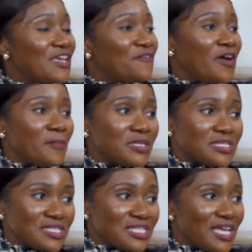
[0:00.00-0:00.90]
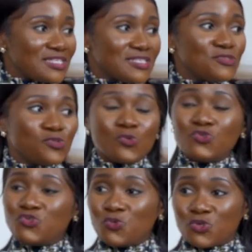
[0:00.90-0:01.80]
a pharmacist hasn't told
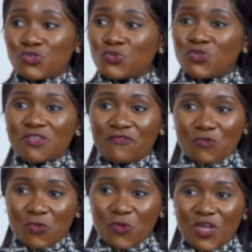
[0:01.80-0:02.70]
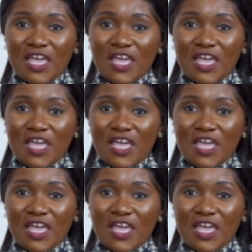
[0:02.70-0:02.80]
you what to use it for,